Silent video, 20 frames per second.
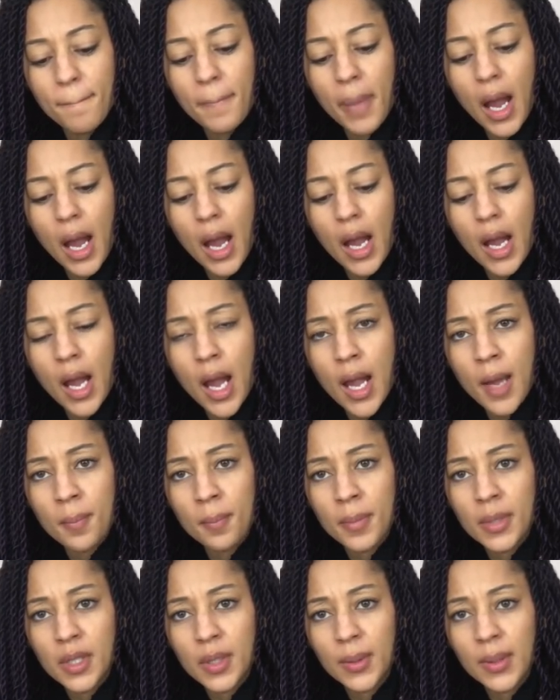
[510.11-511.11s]

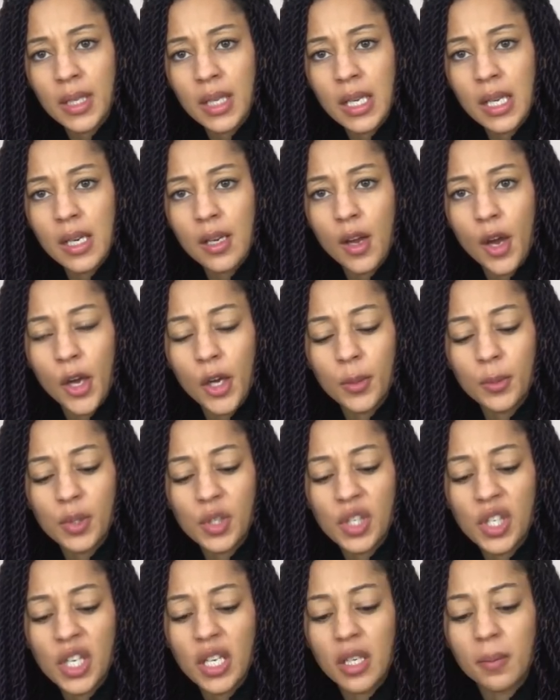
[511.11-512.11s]
in between
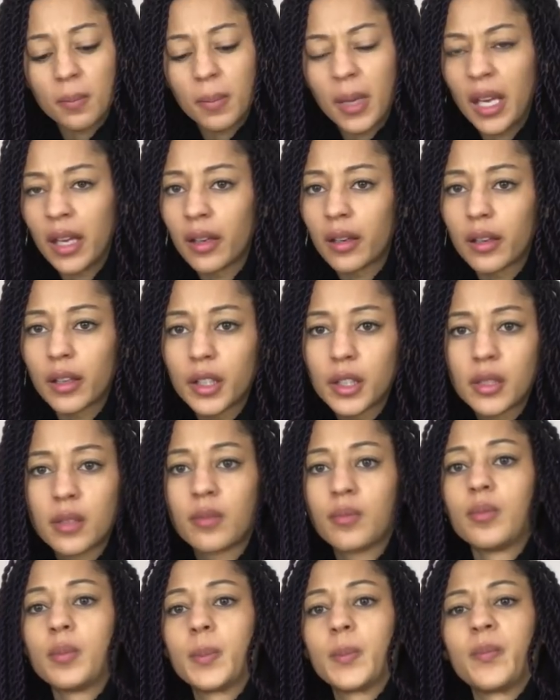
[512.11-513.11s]
aubergine and pink.
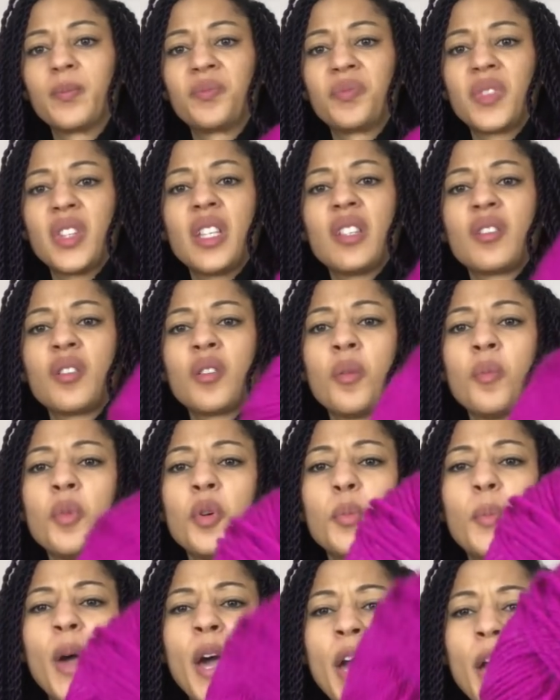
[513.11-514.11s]
It's got
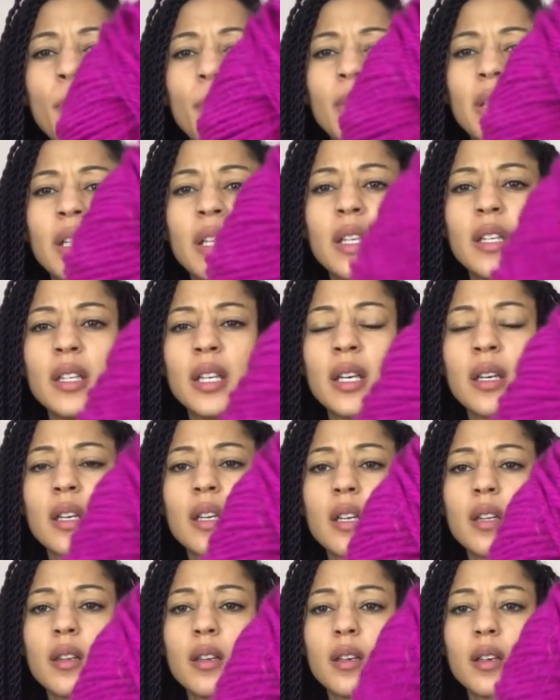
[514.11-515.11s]
more purple in it than,
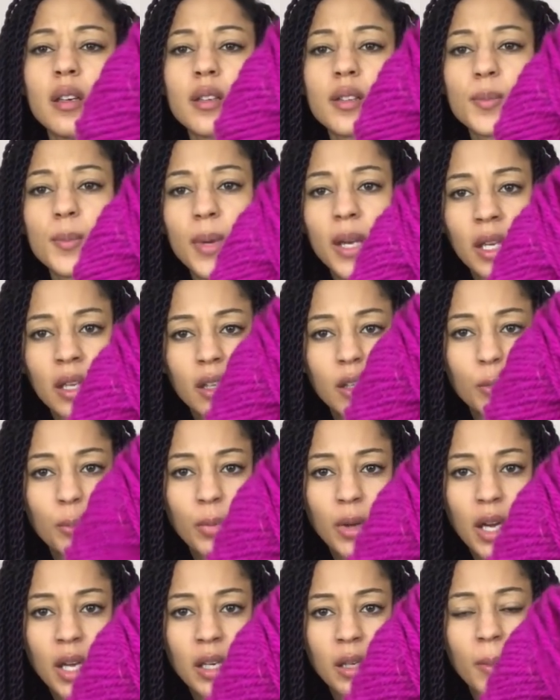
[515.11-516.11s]
than it is pink,
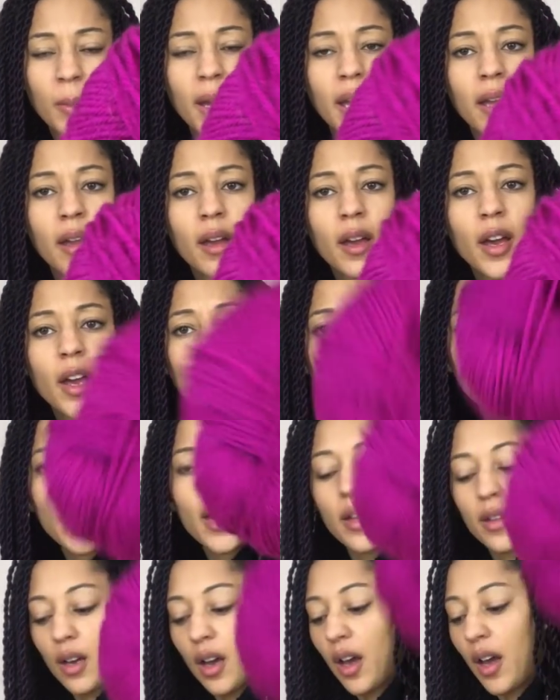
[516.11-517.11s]
but anyway.
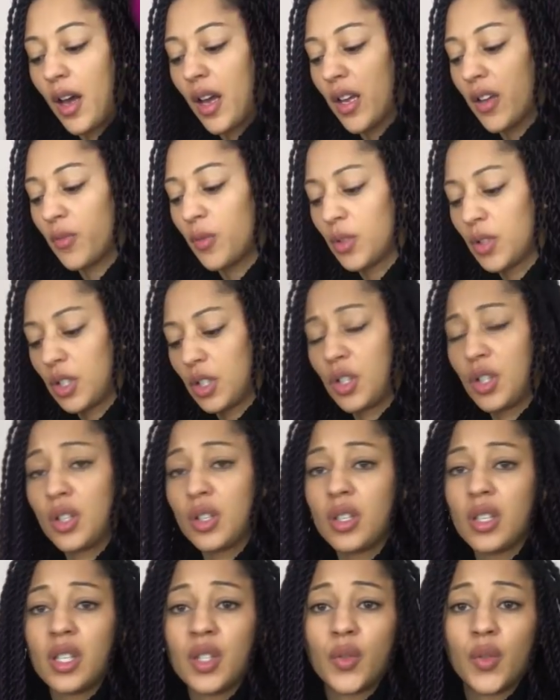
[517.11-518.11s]
I have wanted to
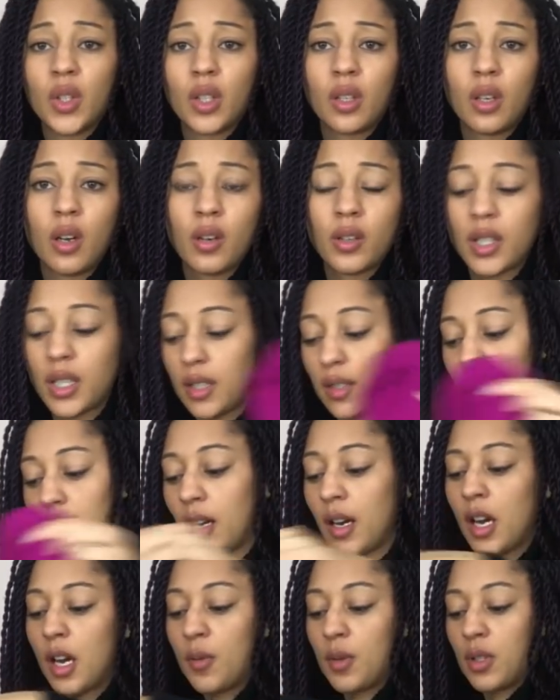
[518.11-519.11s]
use this for the longest
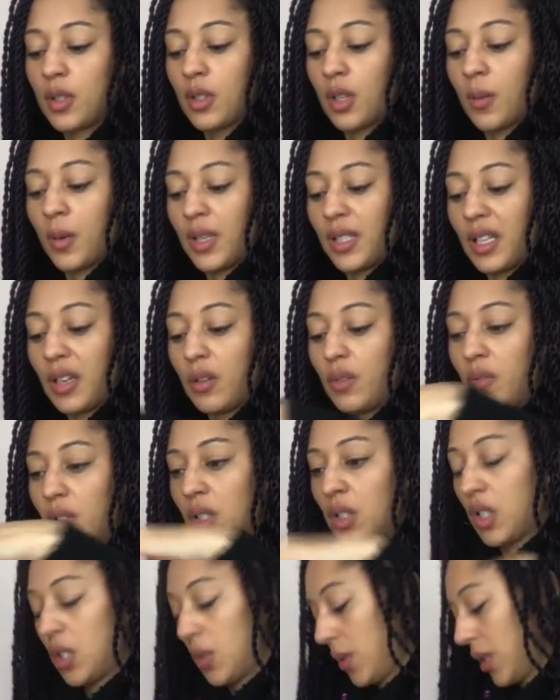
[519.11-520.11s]
time and so I delved
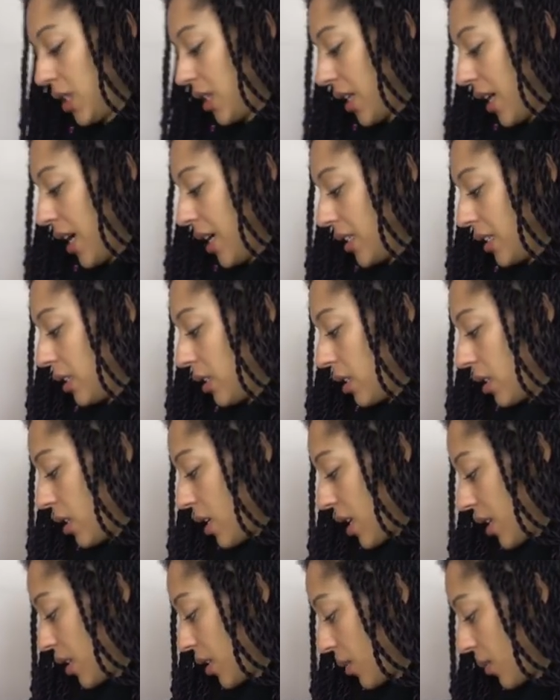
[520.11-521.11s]
into it to add into
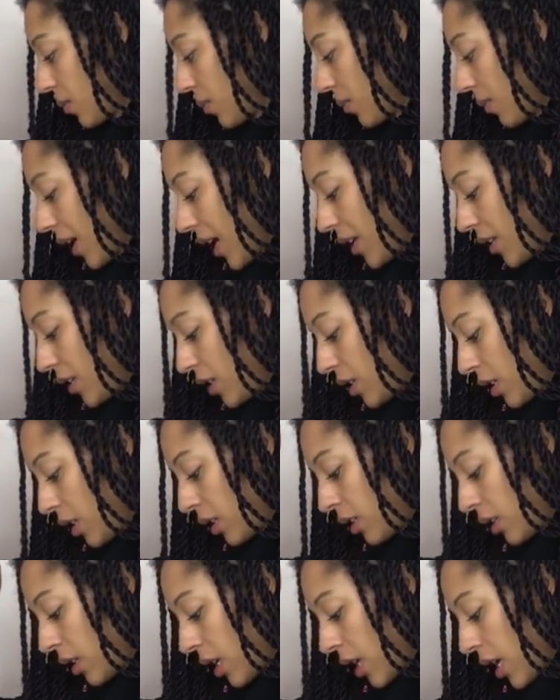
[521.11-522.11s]
this
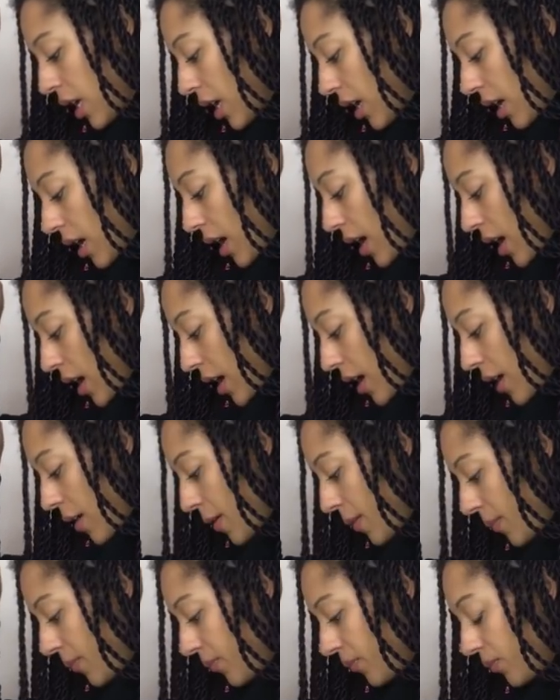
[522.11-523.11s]
pattern.
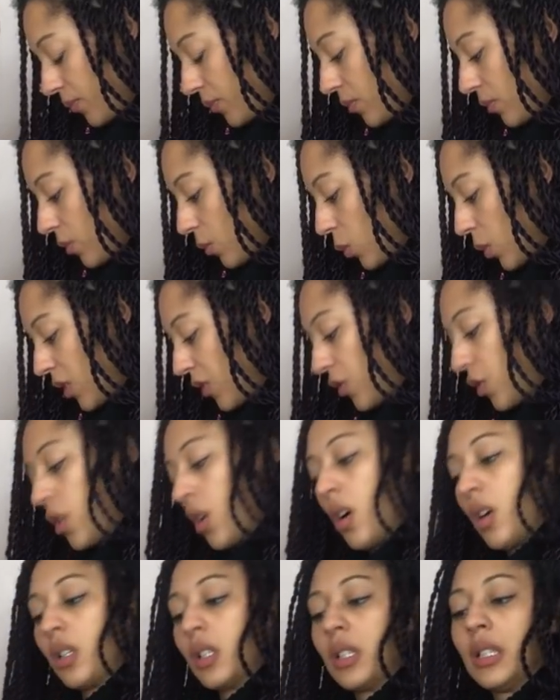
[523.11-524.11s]
Um, we've
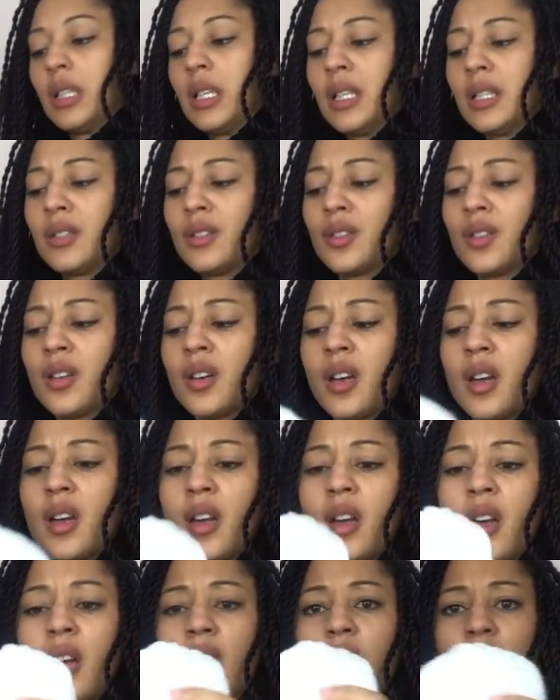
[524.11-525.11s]
got
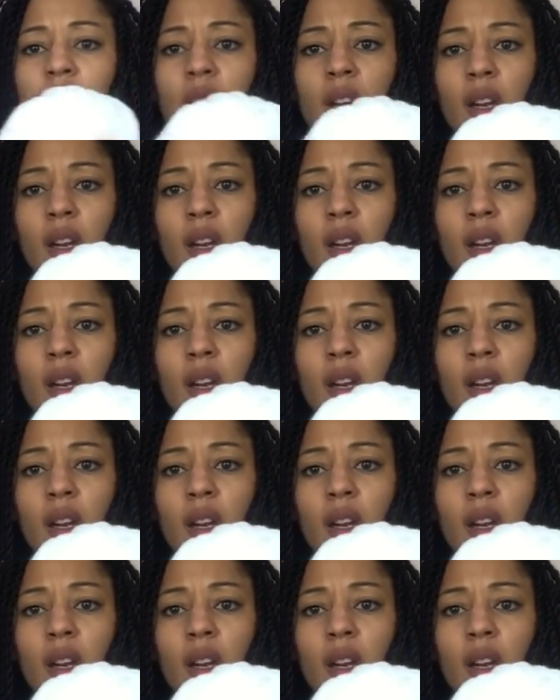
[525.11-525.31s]
glitter.